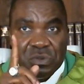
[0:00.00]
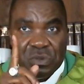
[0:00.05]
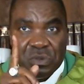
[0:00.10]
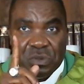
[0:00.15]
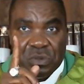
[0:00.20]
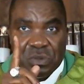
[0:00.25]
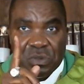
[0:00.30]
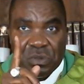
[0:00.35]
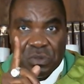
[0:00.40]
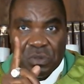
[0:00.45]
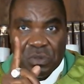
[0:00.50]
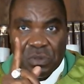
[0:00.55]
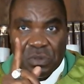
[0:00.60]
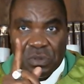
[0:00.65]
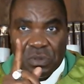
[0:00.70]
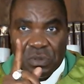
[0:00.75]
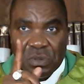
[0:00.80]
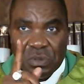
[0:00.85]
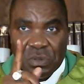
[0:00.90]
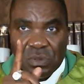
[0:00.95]

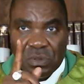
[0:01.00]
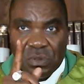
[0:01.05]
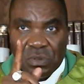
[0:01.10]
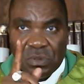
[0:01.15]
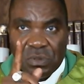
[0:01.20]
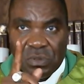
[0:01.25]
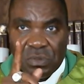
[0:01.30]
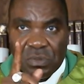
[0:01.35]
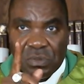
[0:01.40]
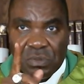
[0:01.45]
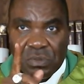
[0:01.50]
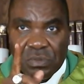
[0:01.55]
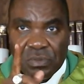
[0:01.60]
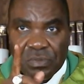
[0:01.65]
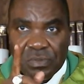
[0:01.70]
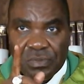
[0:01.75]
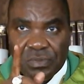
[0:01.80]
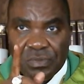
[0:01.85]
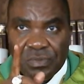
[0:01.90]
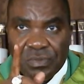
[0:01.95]

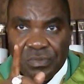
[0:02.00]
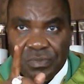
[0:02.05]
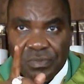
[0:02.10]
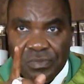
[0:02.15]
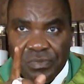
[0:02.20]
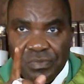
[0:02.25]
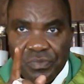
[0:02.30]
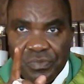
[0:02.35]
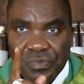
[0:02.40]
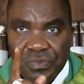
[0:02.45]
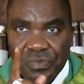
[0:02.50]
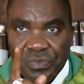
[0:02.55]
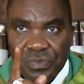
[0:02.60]
Nobody speaks.